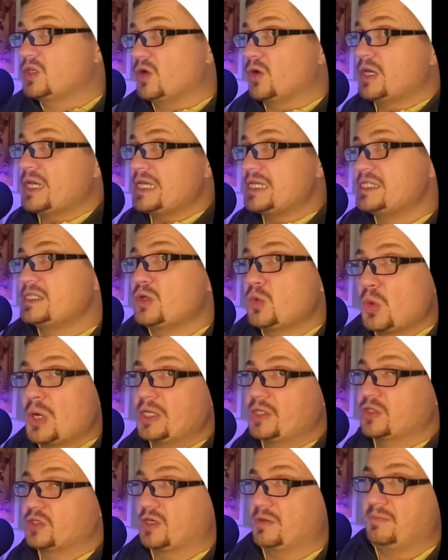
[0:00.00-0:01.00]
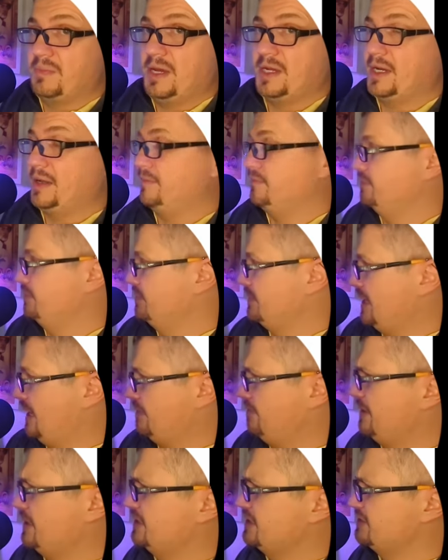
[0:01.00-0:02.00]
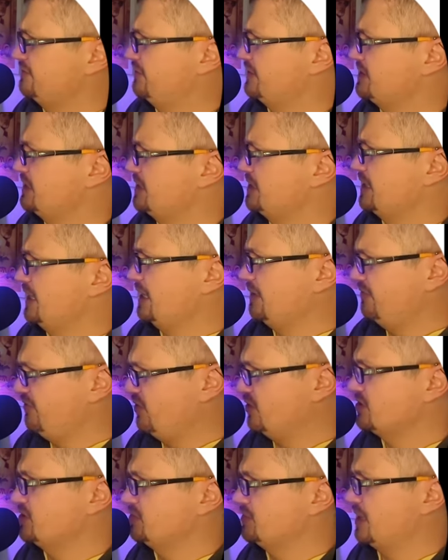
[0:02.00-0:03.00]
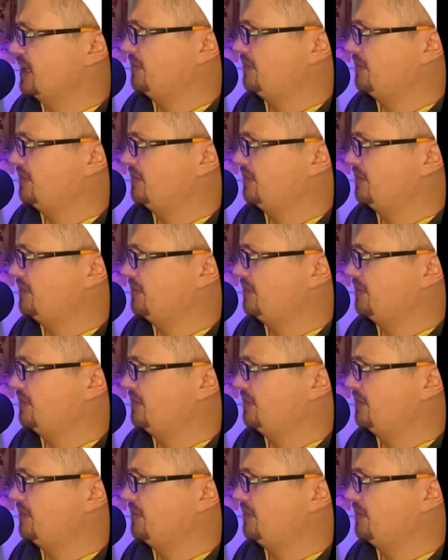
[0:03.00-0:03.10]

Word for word: easy way to compare them. I made this facility, and for some time,